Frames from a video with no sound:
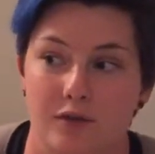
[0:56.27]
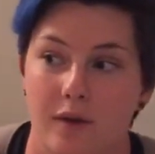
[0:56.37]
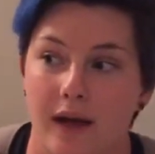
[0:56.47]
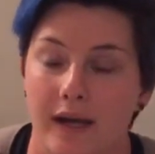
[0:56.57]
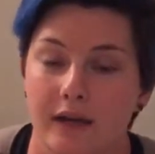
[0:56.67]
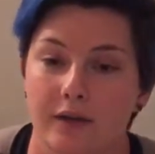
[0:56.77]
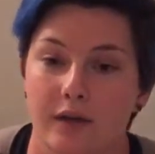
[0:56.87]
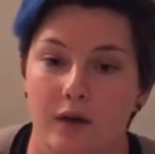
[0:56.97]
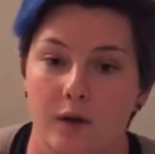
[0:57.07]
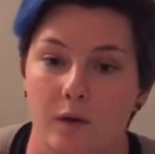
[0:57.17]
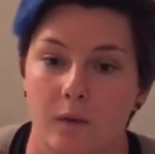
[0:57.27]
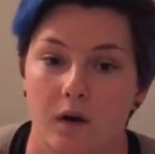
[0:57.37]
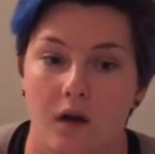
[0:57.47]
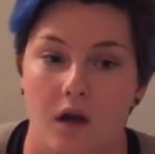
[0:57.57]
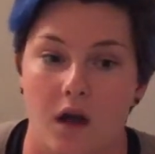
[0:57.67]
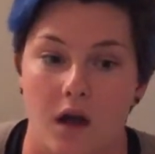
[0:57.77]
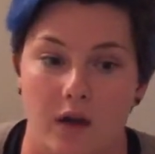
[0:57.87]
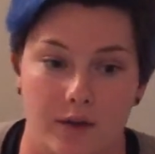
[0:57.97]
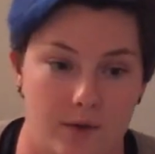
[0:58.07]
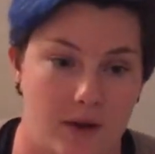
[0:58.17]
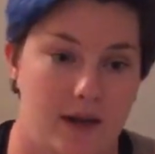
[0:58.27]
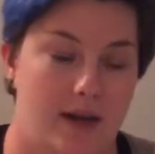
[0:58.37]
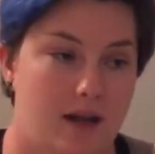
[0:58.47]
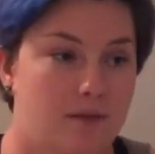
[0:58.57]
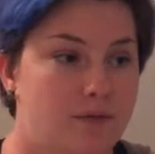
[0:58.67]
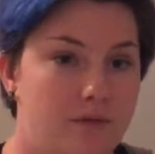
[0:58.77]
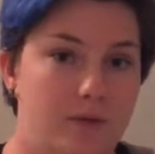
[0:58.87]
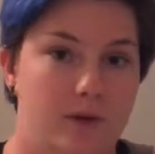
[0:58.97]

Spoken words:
So I could go, I could have,